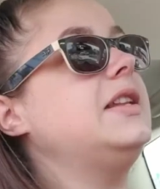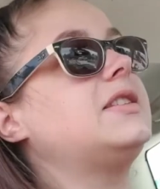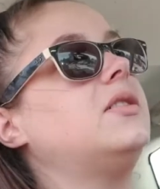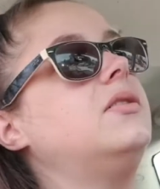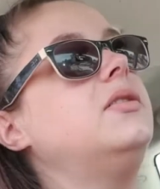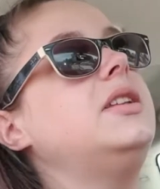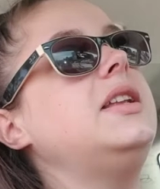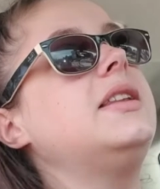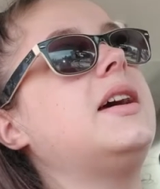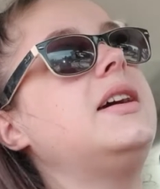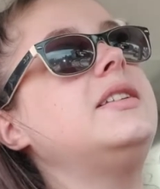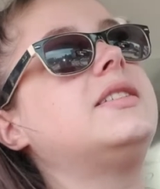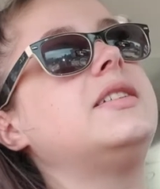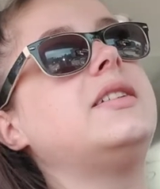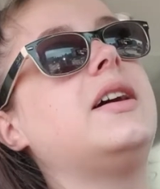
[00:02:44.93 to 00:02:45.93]
only
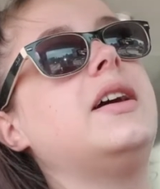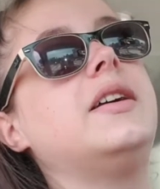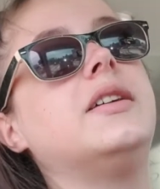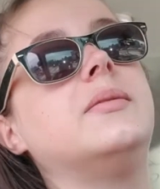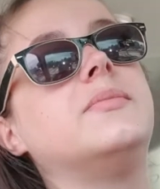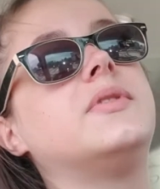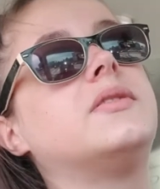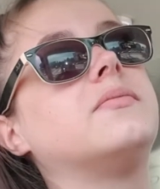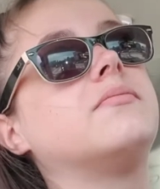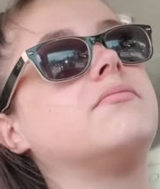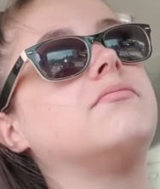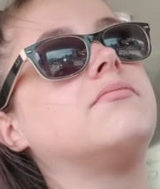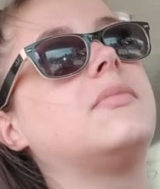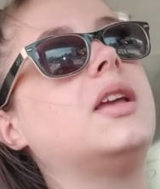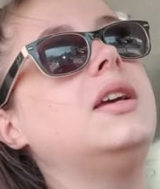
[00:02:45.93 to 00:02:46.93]
19 items.
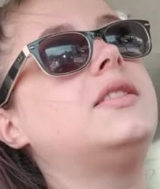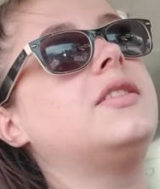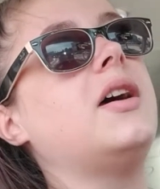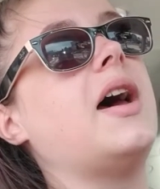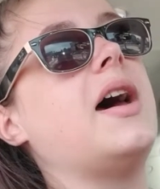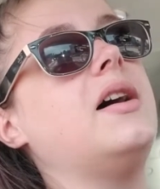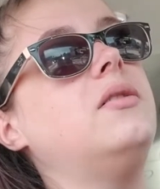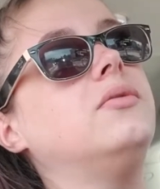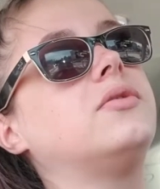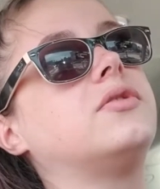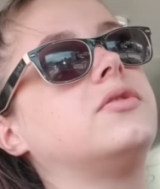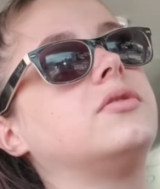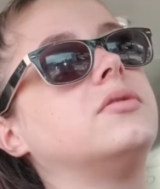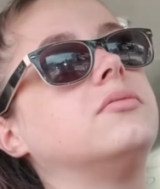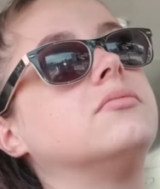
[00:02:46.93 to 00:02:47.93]
It's a
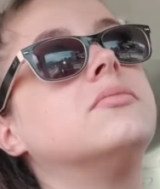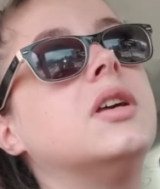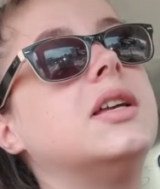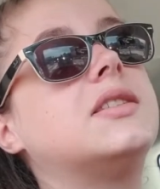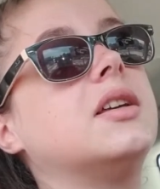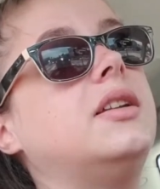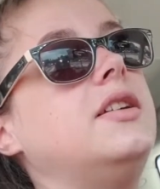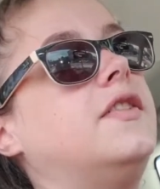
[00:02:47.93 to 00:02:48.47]
house. It's a leave